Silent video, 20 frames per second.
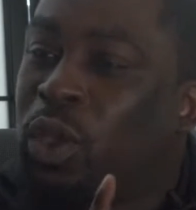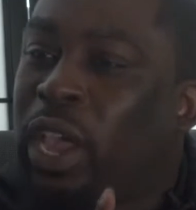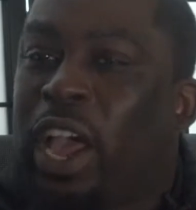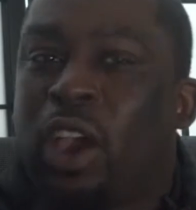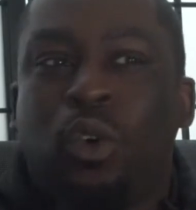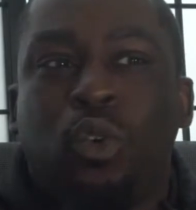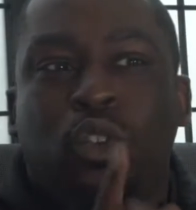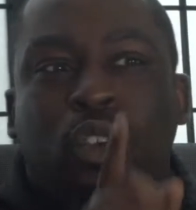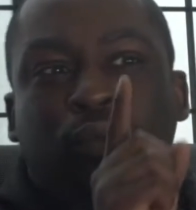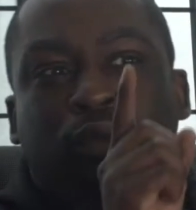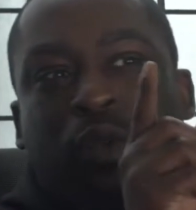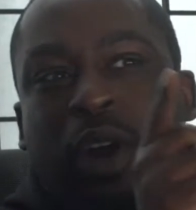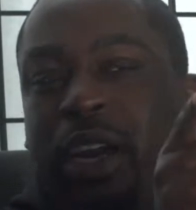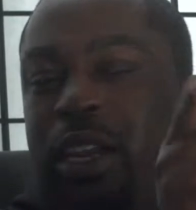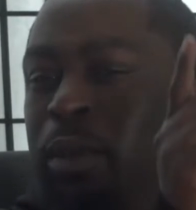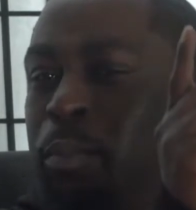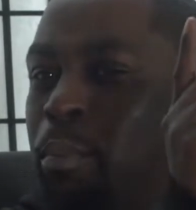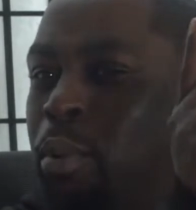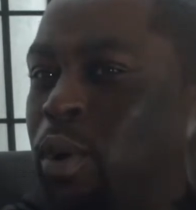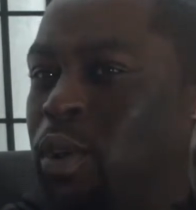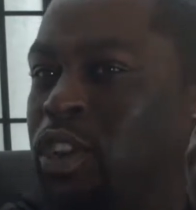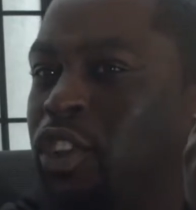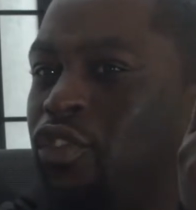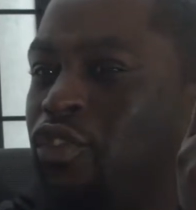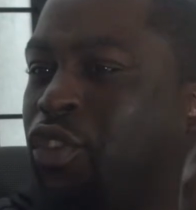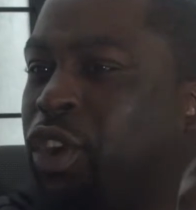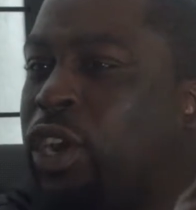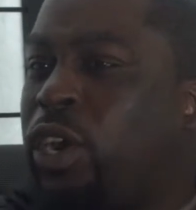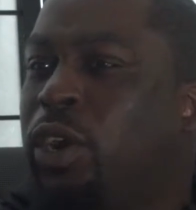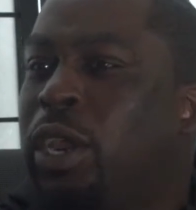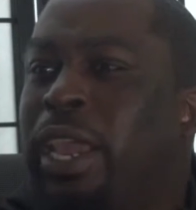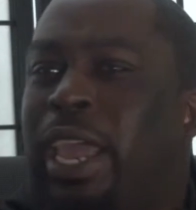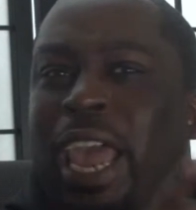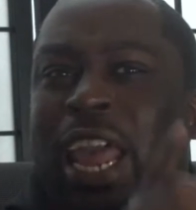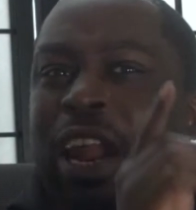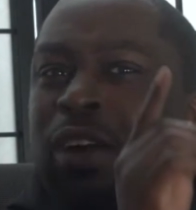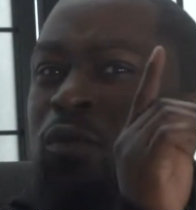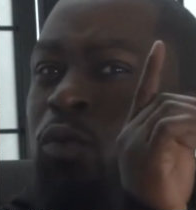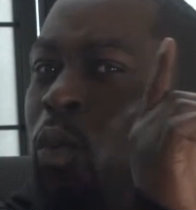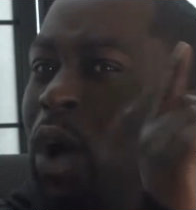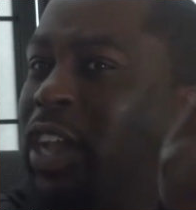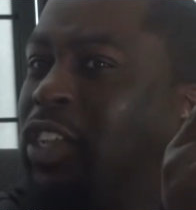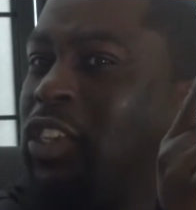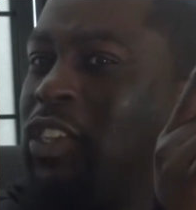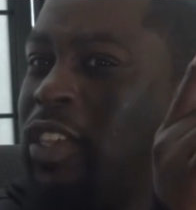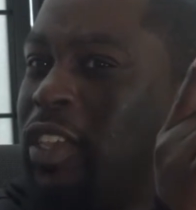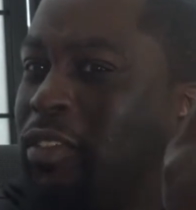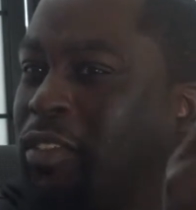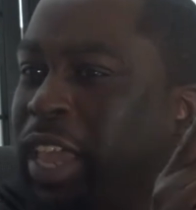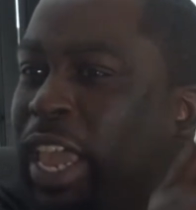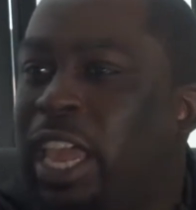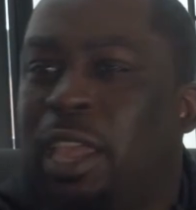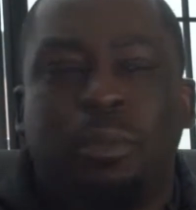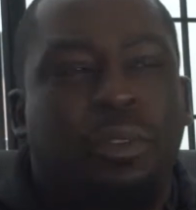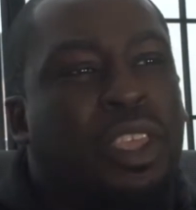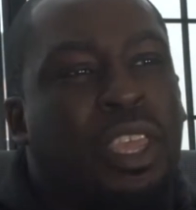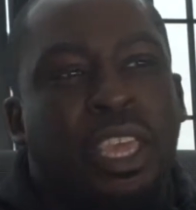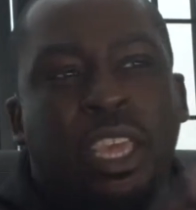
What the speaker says: guy who's afraid to pull the trigger, and I've watched his games.